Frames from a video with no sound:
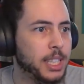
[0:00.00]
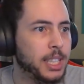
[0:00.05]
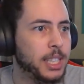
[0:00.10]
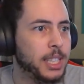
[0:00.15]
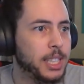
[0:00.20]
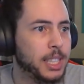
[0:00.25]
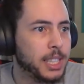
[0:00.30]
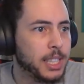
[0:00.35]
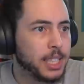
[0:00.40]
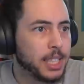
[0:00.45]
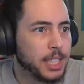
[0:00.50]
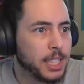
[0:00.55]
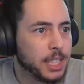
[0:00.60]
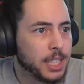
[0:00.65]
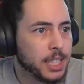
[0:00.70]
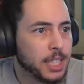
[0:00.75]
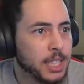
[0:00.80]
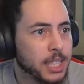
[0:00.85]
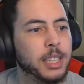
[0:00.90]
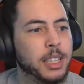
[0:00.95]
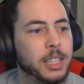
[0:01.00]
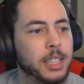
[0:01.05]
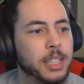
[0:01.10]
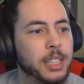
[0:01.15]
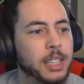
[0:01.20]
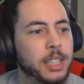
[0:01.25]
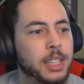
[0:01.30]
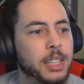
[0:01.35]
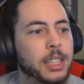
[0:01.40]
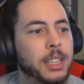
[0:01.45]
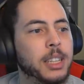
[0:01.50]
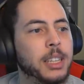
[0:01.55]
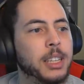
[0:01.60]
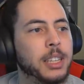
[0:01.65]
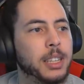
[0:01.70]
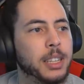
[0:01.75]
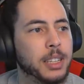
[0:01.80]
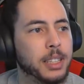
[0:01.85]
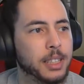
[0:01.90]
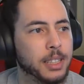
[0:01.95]

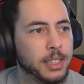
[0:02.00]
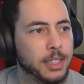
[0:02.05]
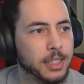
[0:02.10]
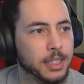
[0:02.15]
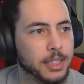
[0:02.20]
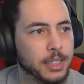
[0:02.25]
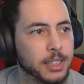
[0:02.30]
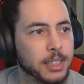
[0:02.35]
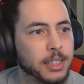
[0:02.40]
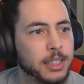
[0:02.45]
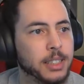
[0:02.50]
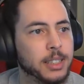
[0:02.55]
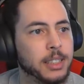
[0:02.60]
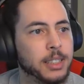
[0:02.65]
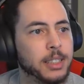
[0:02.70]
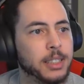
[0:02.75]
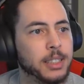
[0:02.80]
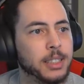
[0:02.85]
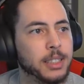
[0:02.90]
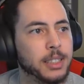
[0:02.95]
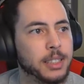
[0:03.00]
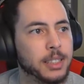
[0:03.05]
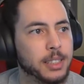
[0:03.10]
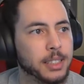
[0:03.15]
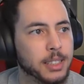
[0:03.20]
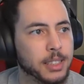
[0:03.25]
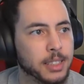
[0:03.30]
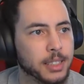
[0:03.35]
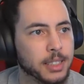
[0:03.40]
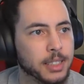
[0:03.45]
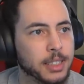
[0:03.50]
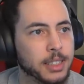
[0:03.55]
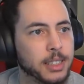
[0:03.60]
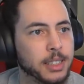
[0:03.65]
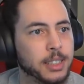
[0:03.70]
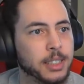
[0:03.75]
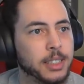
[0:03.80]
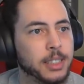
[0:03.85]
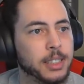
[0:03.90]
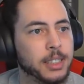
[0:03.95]

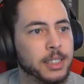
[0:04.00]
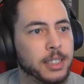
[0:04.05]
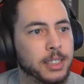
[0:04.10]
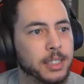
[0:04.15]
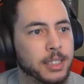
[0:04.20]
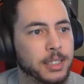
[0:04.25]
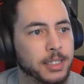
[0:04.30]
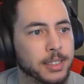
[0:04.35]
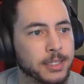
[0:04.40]
Nothing is said.